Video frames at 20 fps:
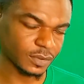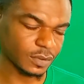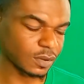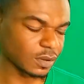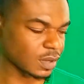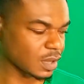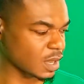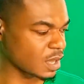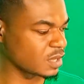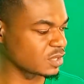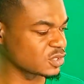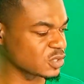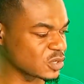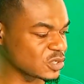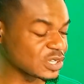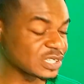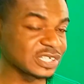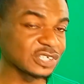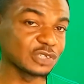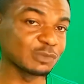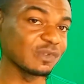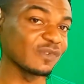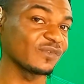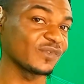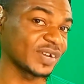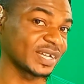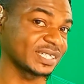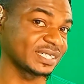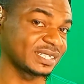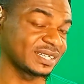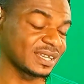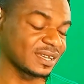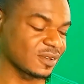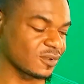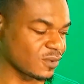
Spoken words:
Okay, so you just need to be fast there.